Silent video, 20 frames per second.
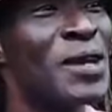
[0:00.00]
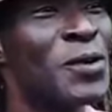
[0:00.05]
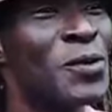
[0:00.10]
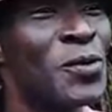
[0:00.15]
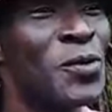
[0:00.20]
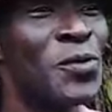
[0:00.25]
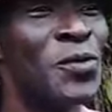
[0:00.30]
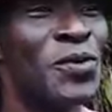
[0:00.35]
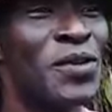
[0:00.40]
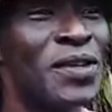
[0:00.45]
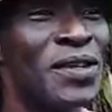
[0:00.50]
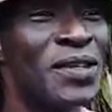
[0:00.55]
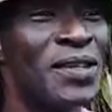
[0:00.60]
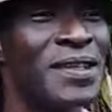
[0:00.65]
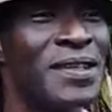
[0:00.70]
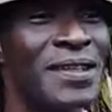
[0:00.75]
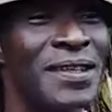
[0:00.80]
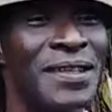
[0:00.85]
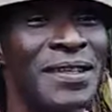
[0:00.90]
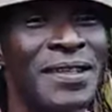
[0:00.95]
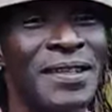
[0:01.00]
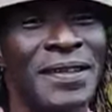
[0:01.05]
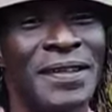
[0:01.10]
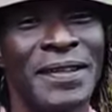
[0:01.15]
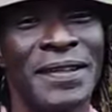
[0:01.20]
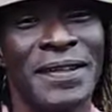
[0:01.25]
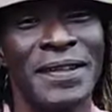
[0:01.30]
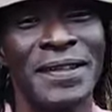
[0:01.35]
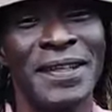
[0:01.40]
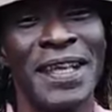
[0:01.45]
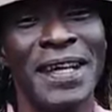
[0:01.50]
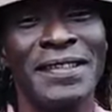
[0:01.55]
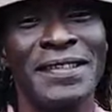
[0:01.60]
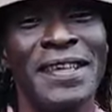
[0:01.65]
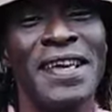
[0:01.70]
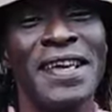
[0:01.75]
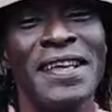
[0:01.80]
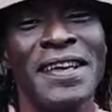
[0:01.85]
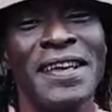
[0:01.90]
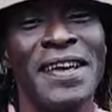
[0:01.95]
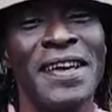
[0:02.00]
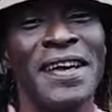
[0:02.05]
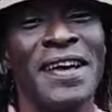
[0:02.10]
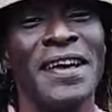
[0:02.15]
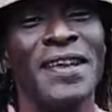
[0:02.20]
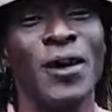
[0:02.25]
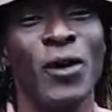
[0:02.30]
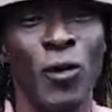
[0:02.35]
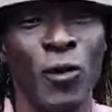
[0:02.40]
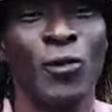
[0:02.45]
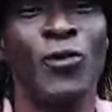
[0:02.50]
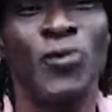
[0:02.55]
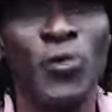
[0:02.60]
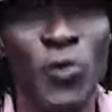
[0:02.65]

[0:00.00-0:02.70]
I don't know. Like say, they